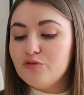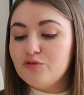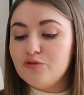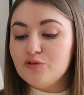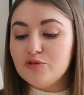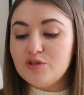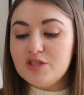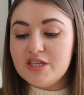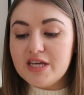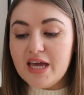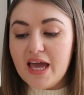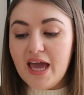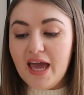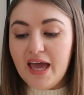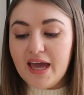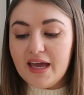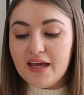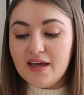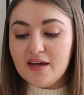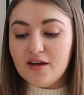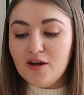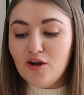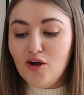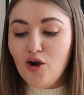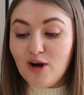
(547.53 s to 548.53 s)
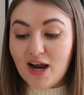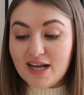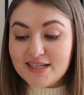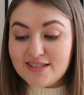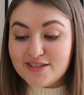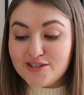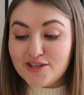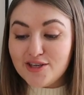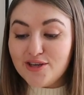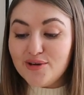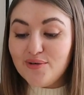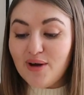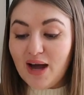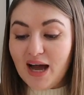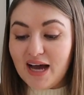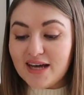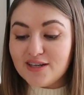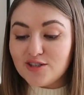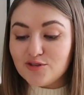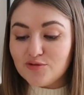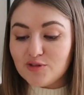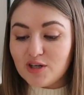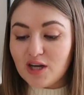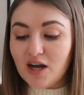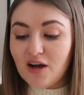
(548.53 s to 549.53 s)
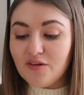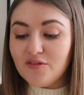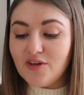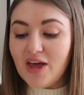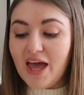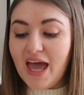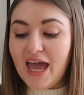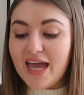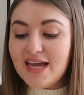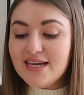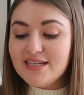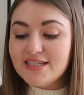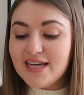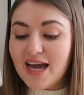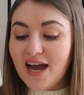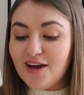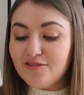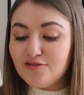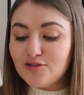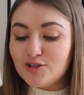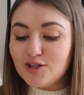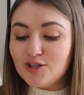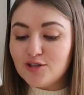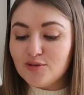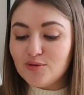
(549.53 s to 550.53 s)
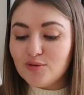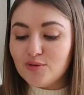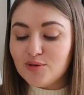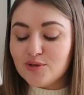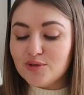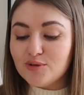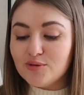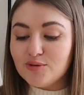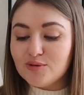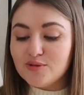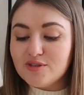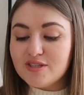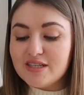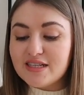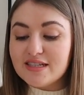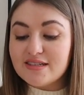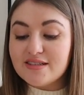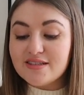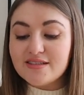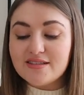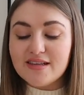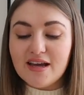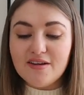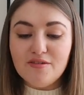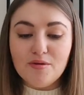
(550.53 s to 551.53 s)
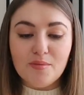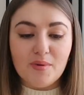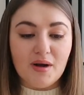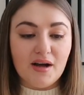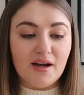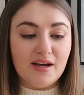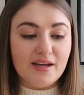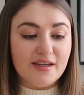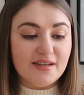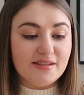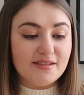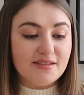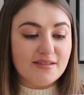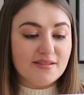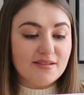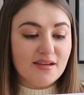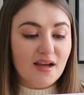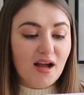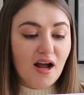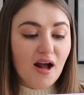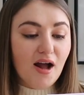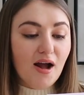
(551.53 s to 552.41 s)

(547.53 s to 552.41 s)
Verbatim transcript: Fouté Rescue and Recover 8 African Oils and Ceramides.